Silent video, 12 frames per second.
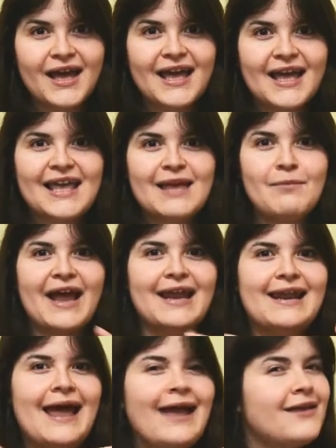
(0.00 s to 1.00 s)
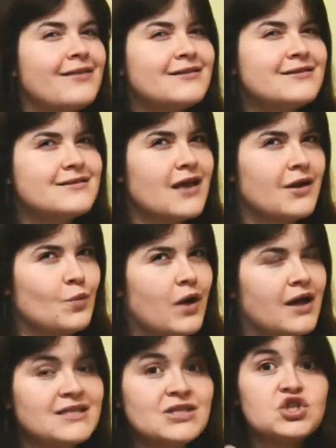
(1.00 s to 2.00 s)
He might lengthen certain
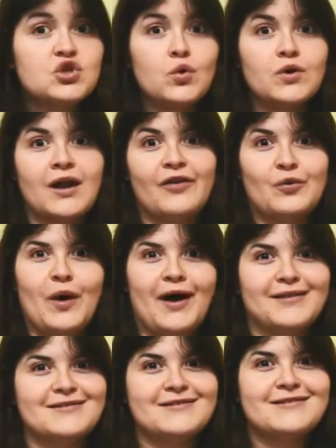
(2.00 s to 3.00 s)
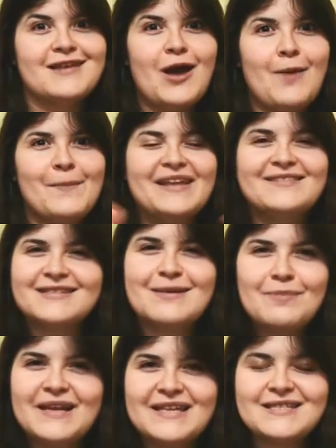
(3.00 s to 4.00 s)
words and shorten other words. But in the
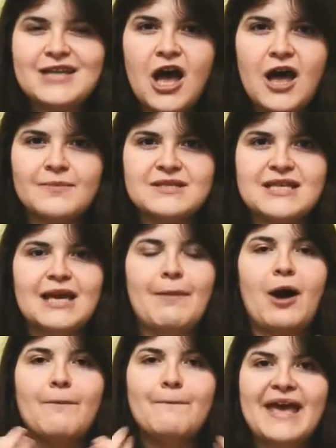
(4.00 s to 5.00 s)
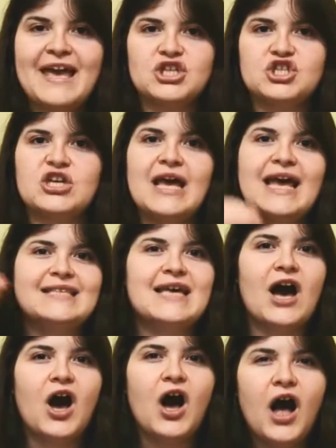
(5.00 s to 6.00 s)
simplest terms, think about pitch. Is it a
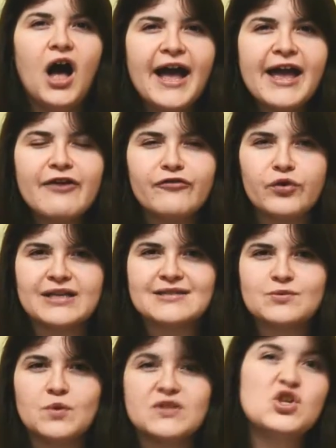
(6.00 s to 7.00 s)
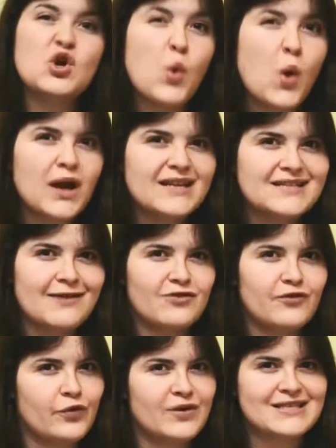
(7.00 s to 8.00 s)
higher voice? What's the quality of the
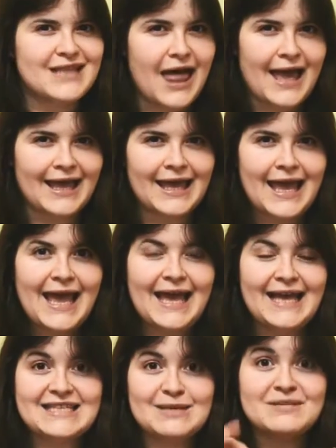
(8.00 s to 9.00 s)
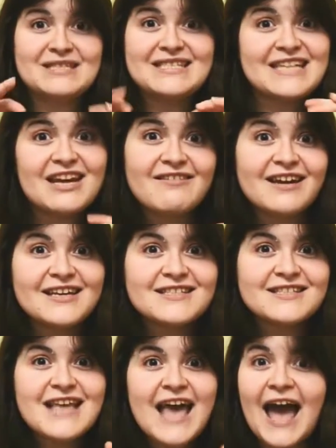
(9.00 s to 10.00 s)
voice like? Is it
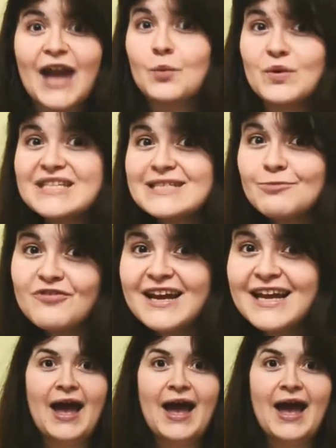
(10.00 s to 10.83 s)
mysterious and whispery?